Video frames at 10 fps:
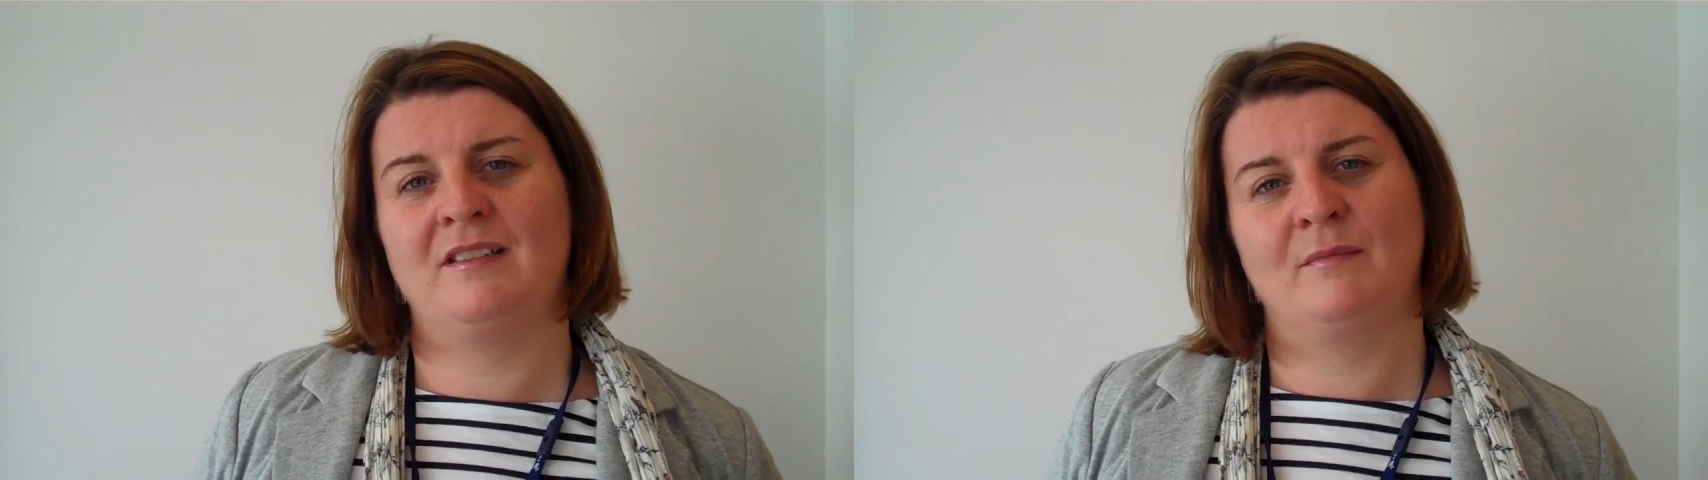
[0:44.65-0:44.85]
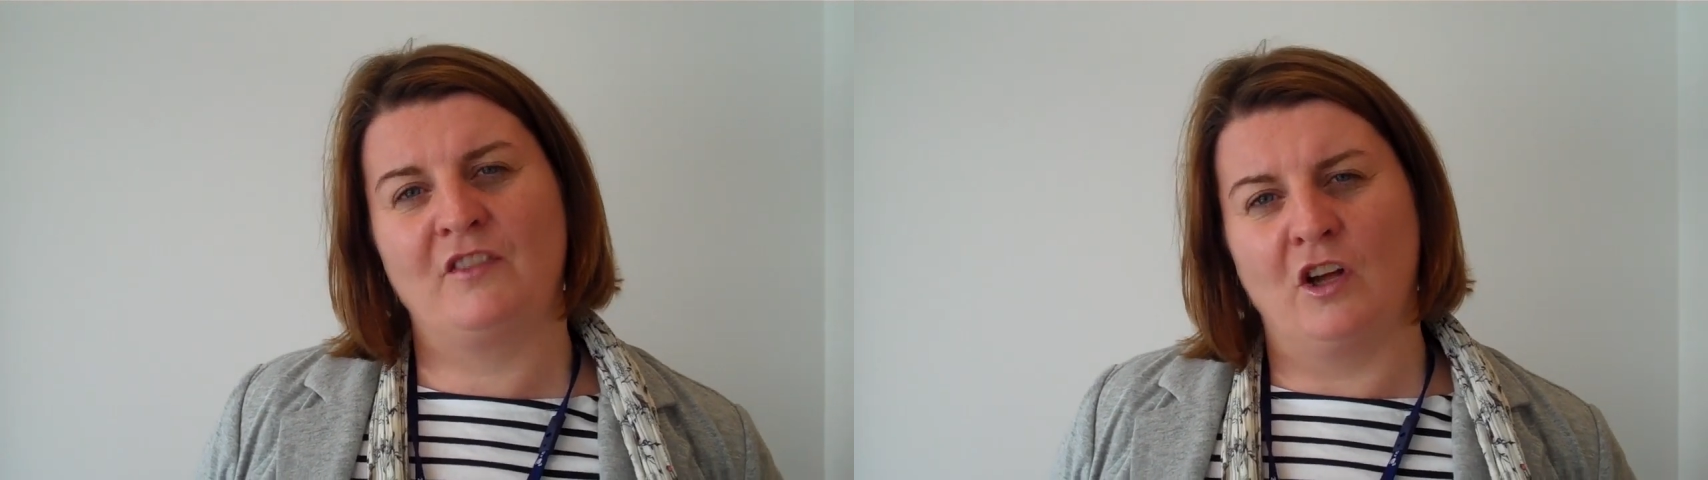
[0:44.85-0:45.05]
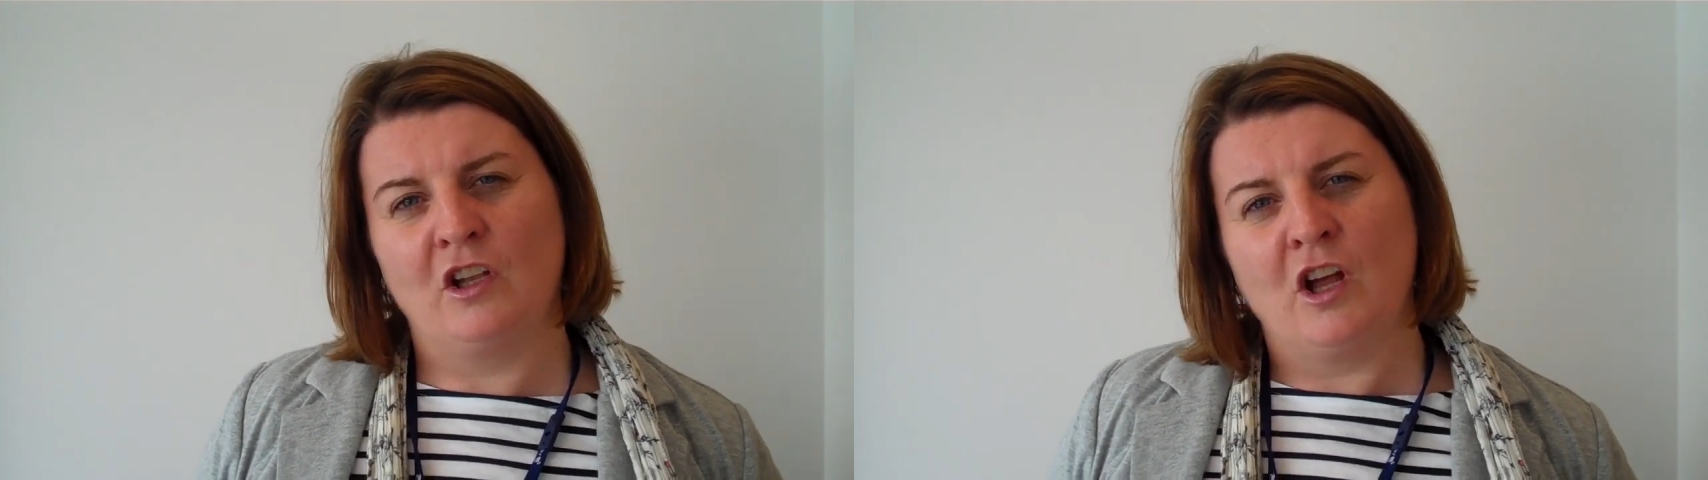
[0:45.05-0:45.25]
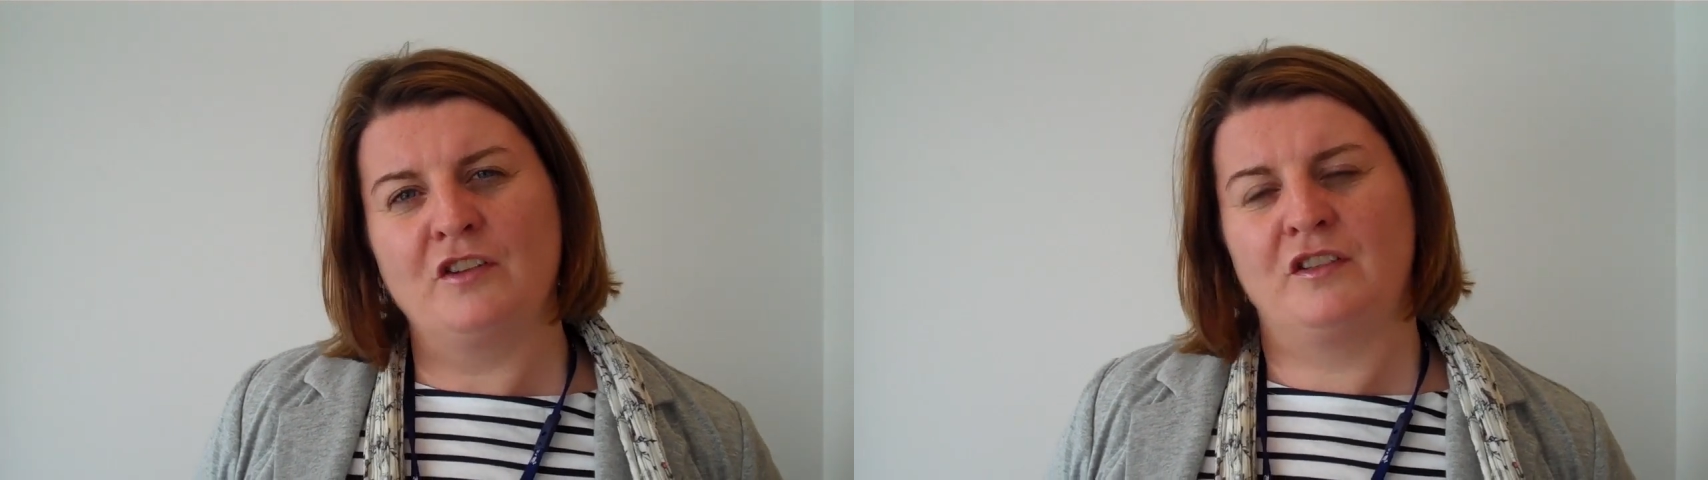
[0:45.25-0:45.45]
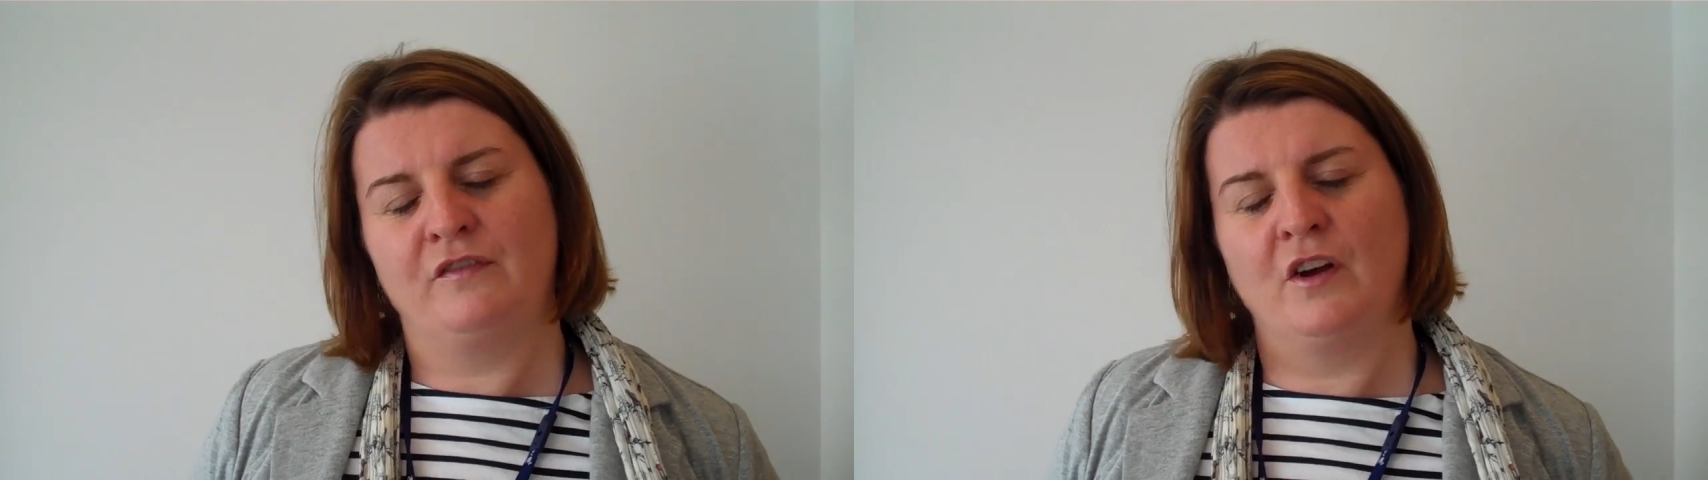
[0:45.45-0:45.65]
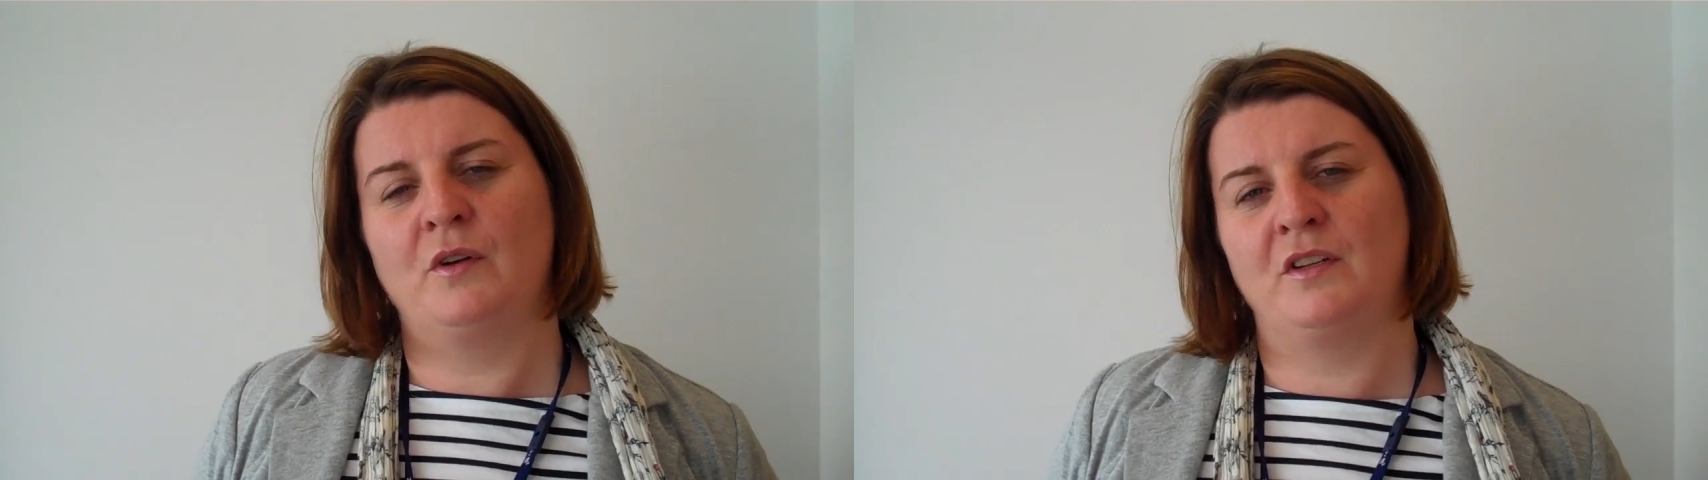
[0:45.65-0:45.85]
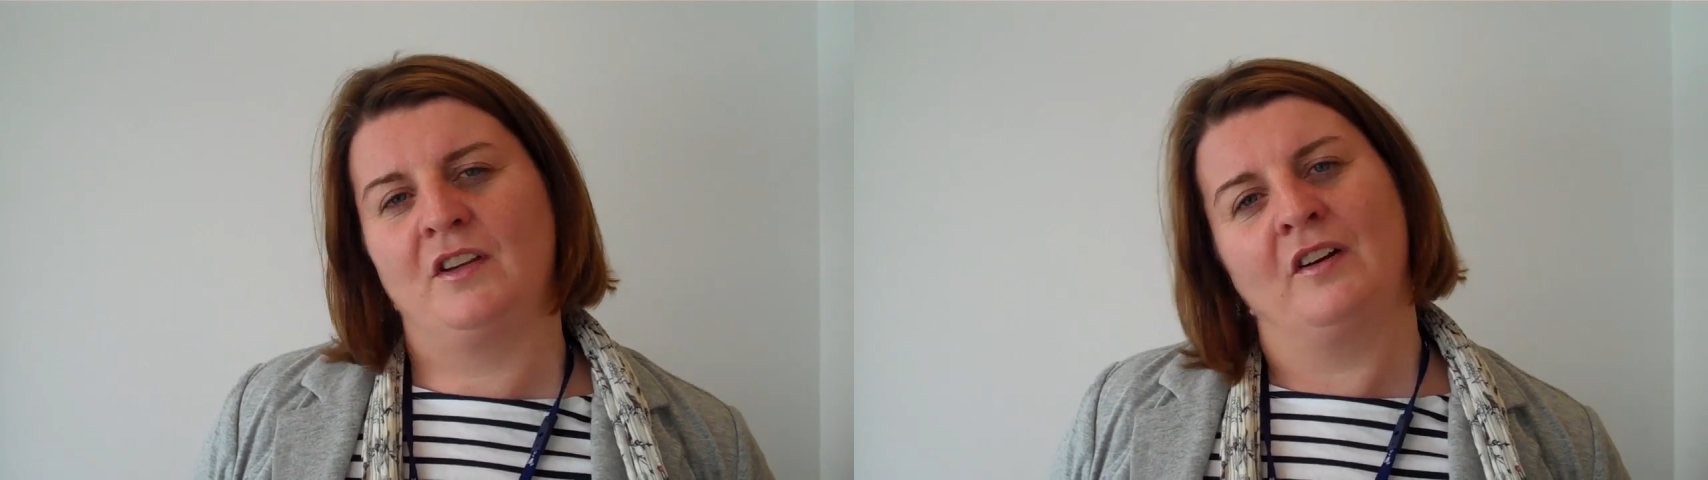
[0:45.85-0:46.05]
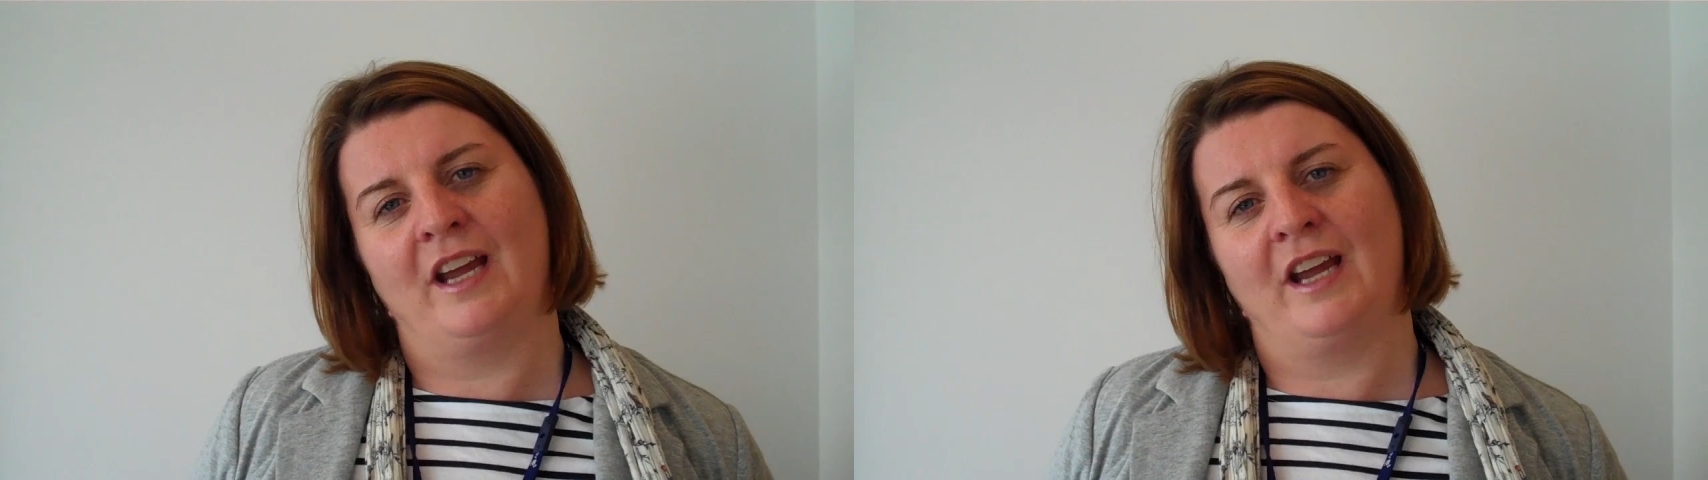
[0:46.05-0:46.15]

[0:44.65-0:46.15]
and we've got lots of focus on